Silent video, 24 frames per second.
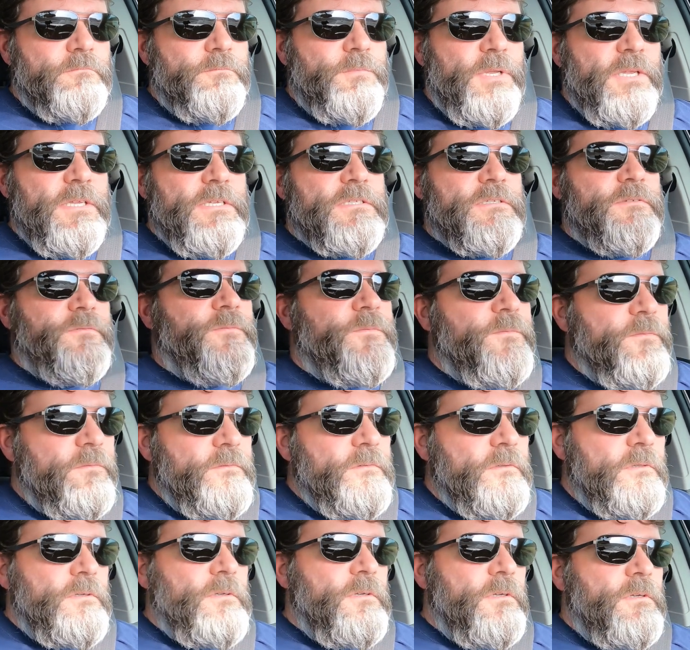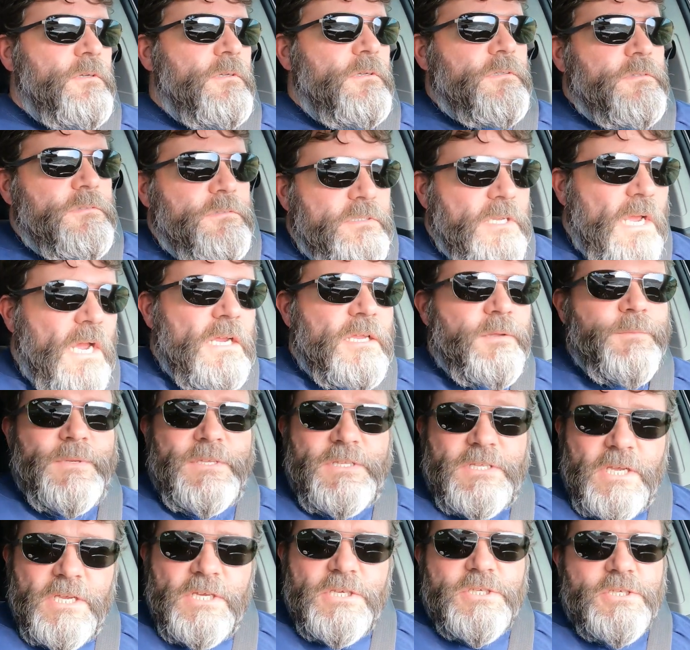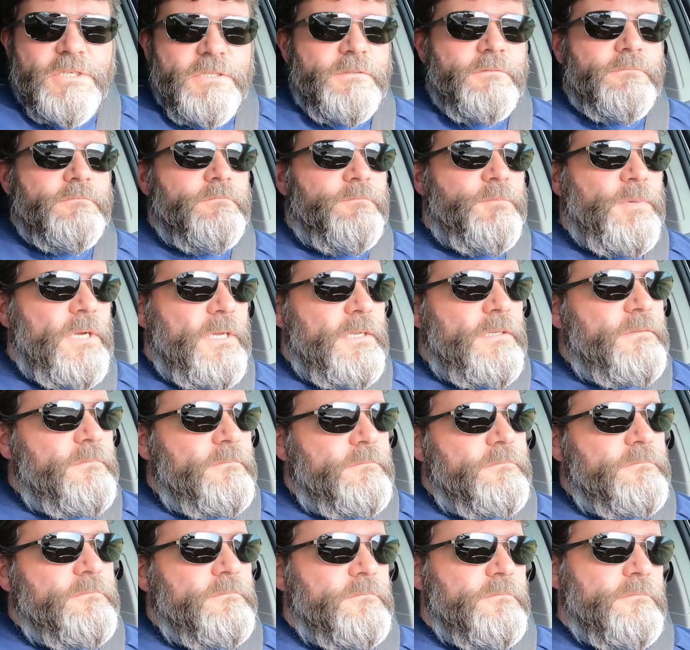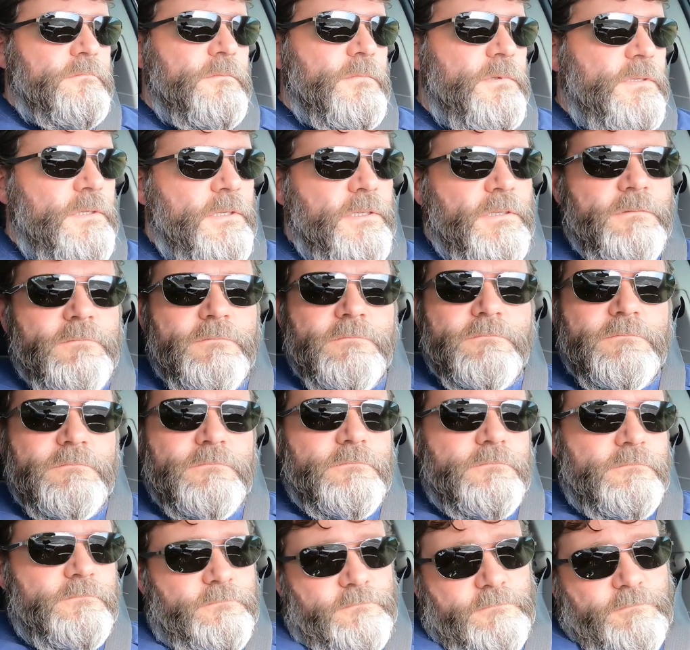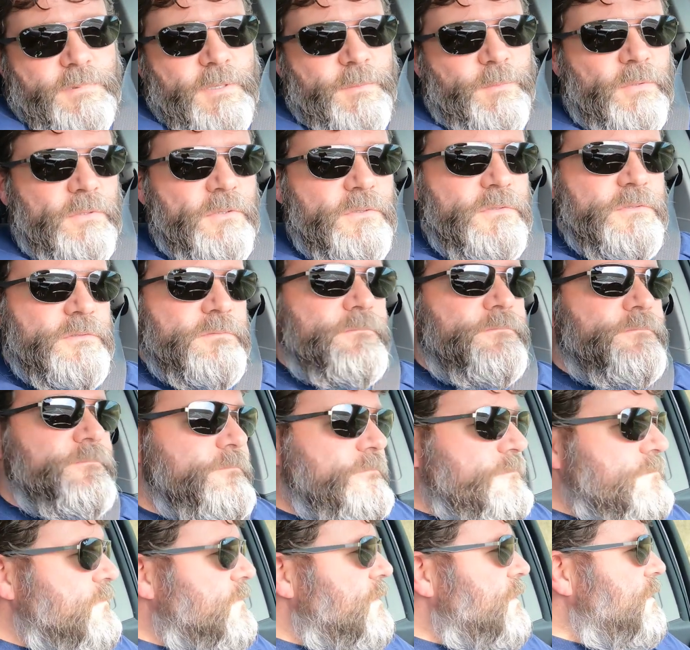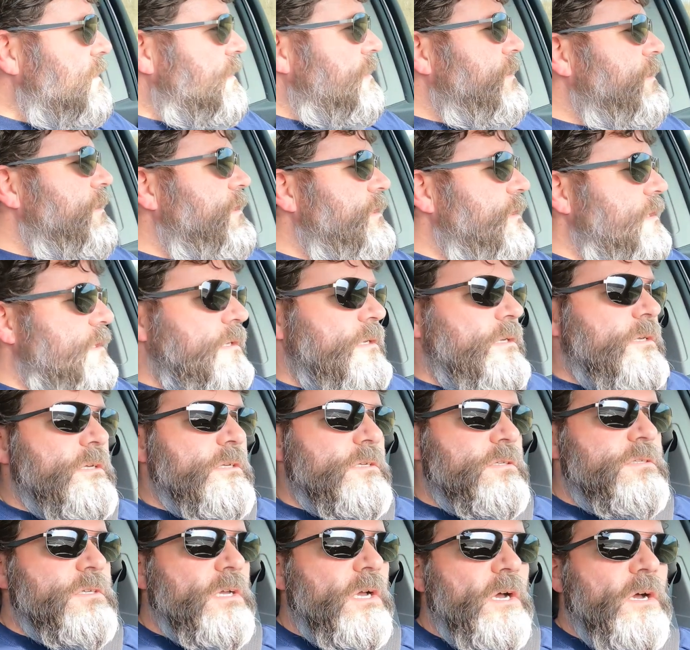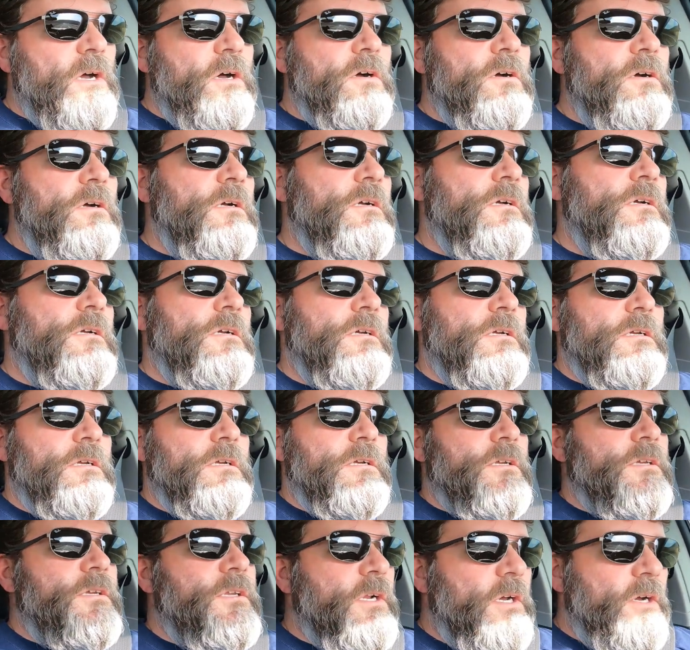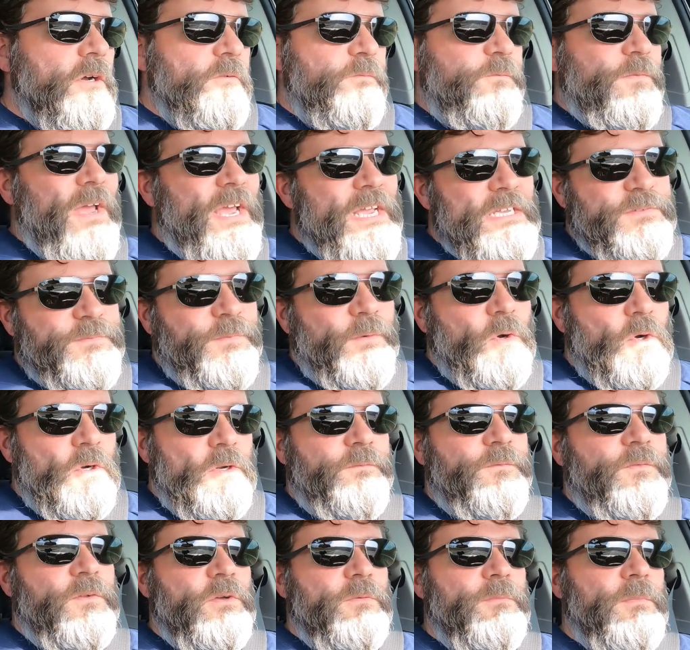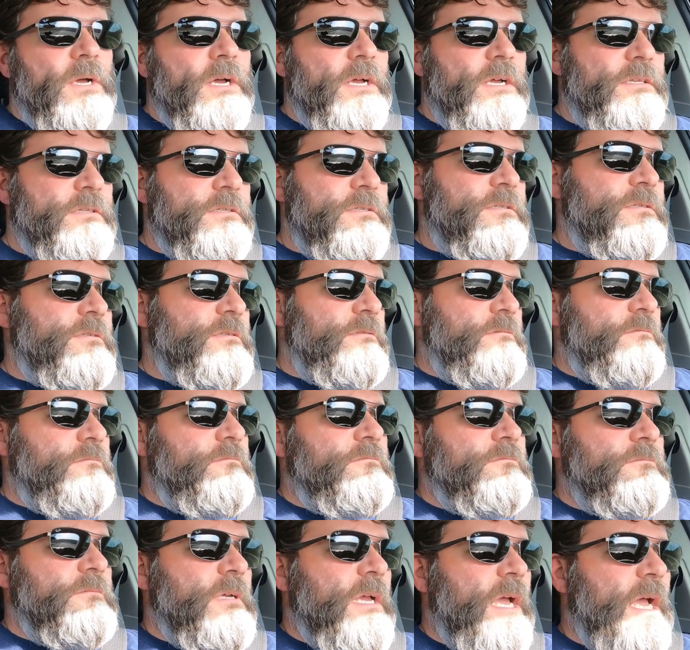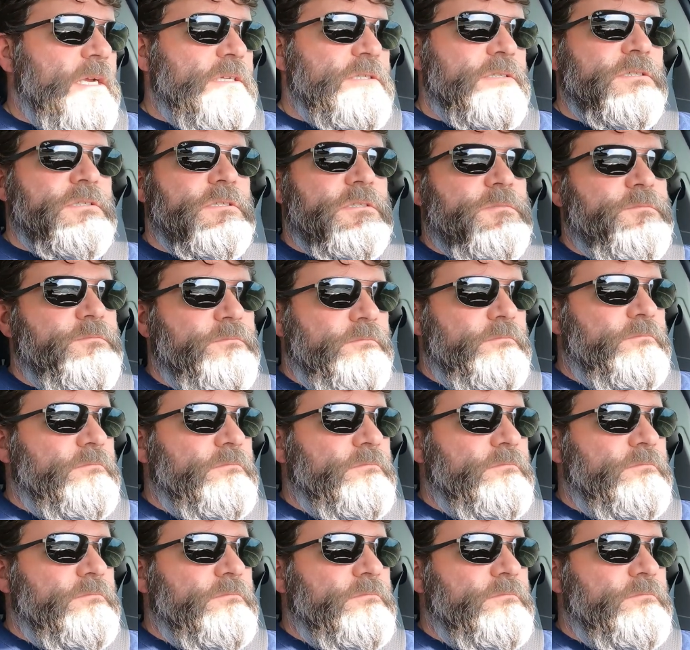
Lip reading: piece of documentation, but, you know, people lose them. So, you know, fast forward a few months. Actually, it